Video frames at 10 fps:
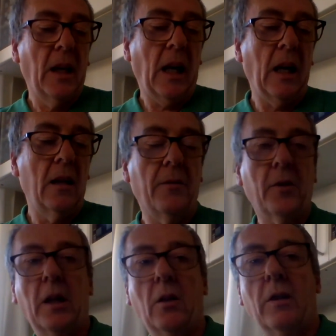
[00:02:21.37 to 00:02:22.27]
And I've
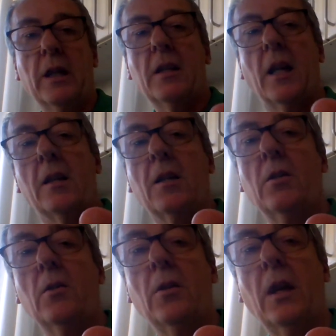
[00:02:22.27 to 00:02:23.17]
got it already set
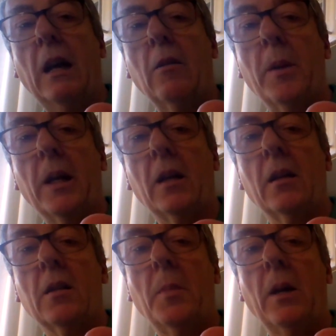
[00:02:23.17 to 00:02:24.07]
to Arabic
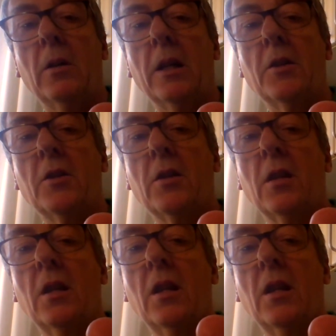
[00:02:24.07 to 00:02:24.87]
to Polish.